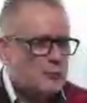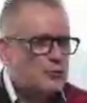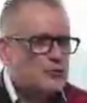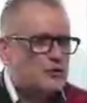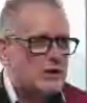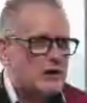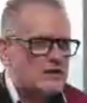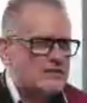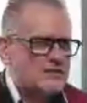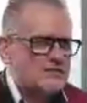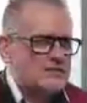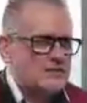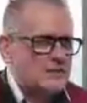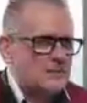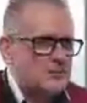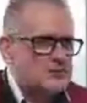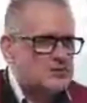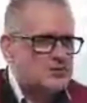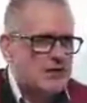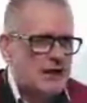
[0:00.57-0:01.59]
is Udo Carsten
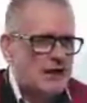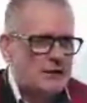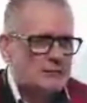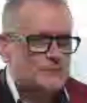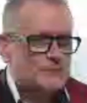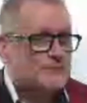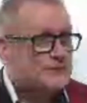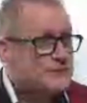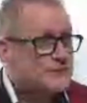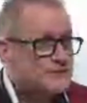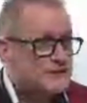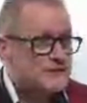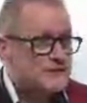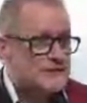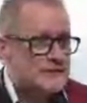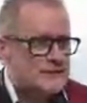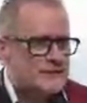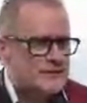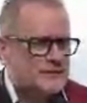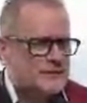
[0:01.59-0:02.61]
Deppisch. I'm
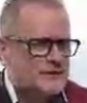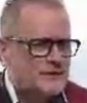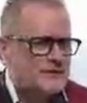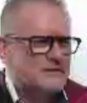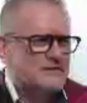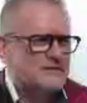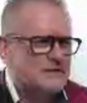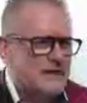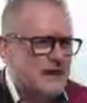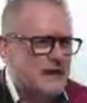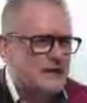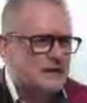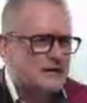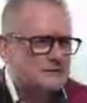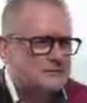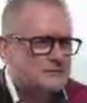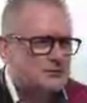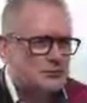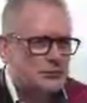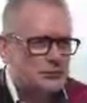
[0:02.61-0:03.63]
57 years young,
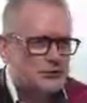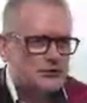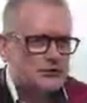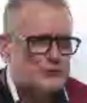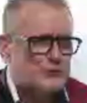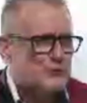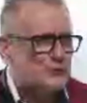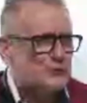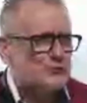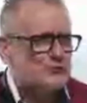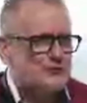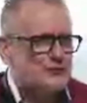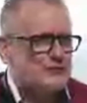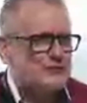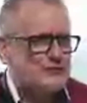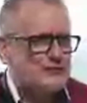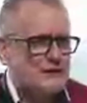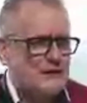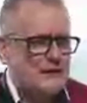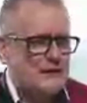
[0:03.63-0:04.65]
turning soon
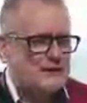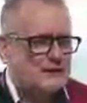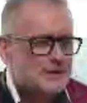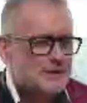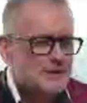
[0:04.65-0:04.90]
58.